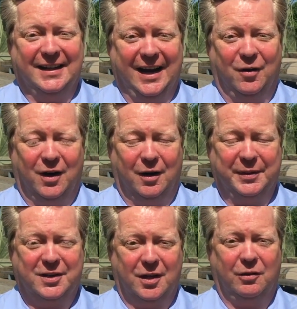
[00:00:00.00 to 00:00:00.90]
Now, I'll
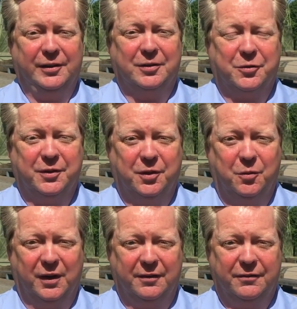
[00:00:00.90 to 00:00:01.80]
be totally honest with
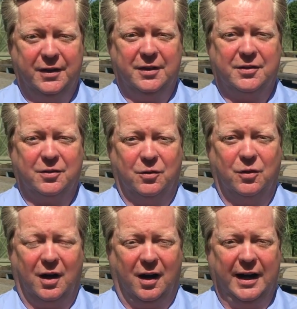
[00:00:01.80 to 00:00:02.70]
you, when I first
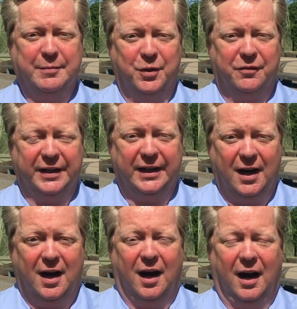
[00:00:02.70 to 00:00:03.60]
saw iMovie,
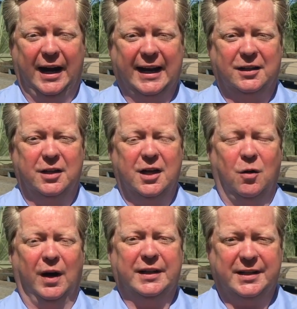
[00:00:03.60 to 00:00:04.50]
I had
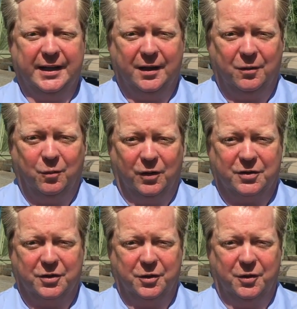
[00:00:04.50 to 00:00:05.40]
no idea what
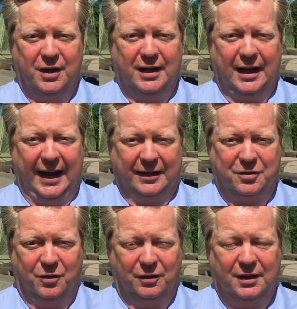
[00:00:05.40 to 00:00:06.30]
to do
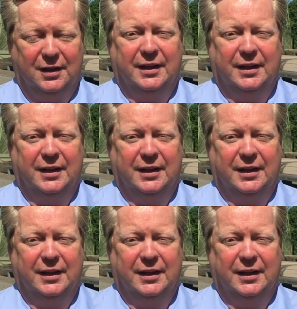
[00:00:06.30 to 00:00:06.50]
at all.